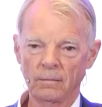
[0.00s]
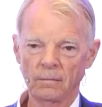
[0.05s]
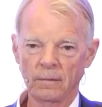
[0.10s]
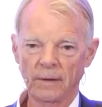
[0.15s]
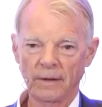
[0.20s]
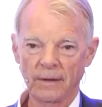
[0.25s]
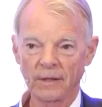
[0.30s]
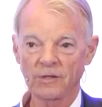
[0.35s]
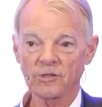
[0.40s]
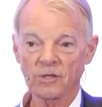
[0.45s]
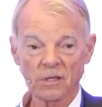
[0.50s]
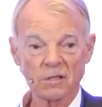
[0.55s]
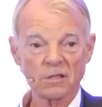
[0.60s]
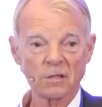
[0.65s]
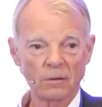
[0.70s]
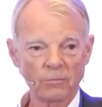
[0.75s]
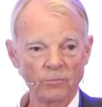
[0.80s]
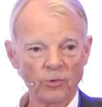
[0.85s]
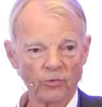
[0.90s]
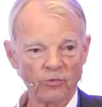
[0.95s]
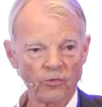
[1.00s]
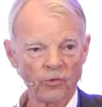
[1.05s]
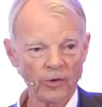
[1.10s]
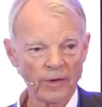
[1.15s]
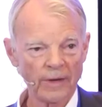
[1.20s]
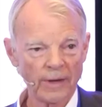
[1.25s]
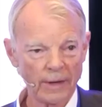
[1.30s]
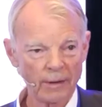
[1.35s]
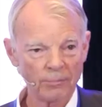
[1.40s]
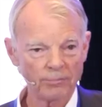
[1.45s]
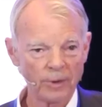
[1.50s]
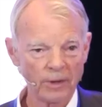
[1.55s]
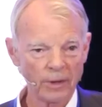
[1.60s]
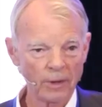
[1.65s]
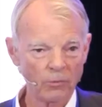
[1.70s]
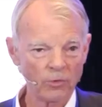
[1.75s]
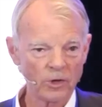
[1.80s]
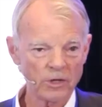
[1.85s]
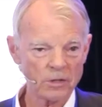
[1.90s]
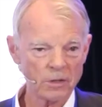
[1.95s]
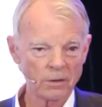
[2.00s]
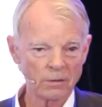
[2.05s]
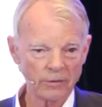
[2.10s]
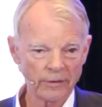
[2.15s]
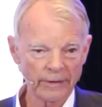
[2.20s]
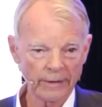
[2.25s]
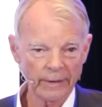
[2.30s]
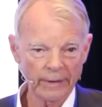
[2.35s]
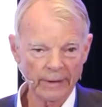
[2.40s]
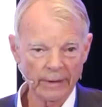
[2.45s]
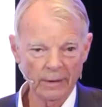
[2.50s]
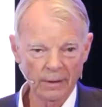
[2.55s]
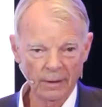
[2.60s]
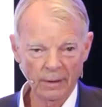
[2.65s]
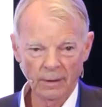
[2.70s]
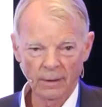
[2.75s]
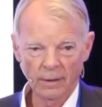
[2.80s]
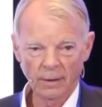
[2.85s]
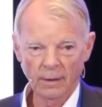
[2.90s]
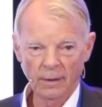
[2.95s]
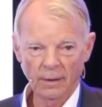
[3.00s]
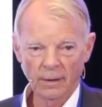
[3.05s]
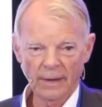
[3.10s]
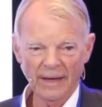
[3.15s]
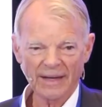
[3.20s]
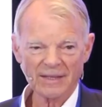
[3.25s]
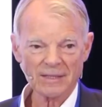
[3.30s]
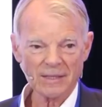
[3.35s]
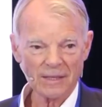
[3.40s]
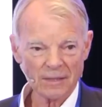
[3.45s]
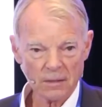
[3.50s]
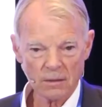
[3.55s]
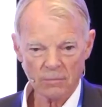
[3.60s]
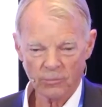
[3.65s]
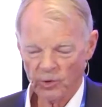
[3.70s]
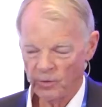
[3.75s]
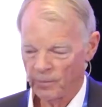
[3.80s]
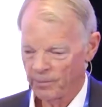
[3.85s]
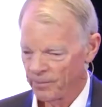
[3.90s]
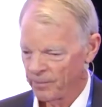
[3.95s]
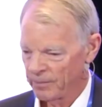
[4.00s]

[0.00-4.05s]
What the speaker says: It existed before that, but it wasn't really accessible.